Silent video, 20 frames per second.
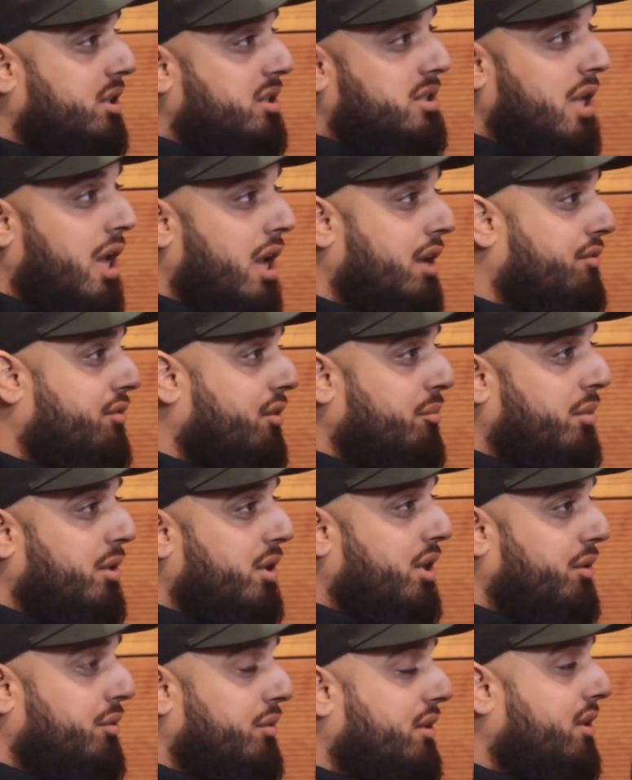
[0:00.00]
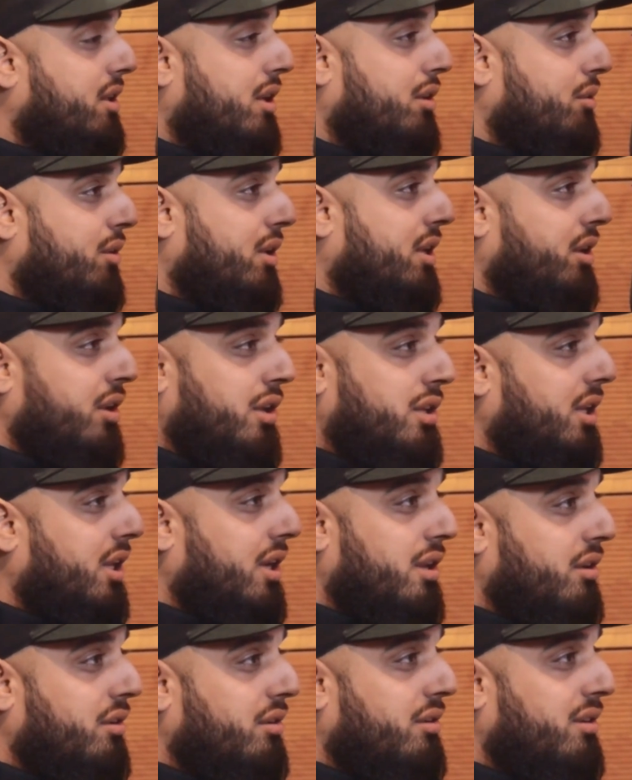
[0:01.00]
He's dying for Bollywood. No, not
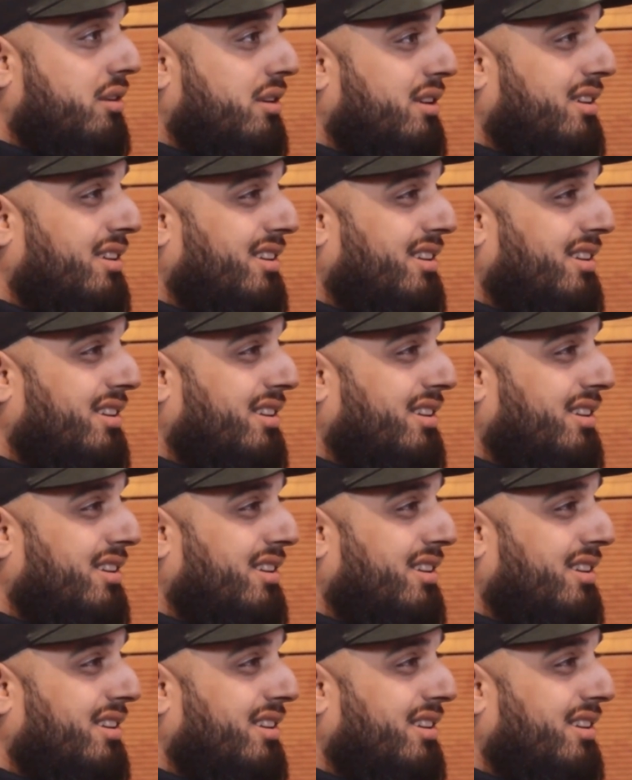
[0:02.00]
at all.